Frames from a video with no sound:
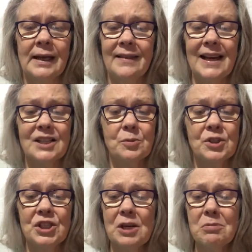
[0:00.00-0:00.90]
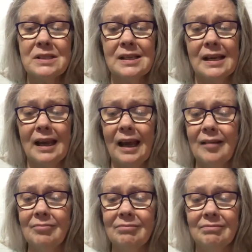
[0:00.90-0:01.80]
That's what she was
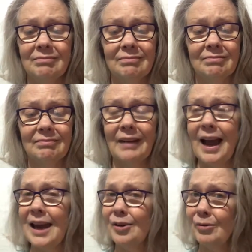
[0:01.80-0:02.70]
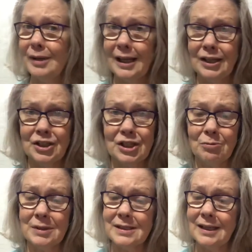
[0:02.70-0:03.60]
thinking. I don't think she
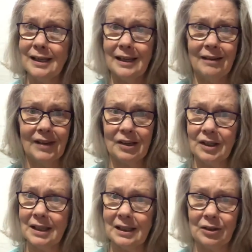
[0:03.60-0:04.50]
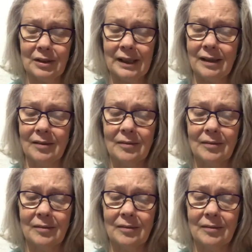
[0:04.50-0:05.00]
was thinking very clearly.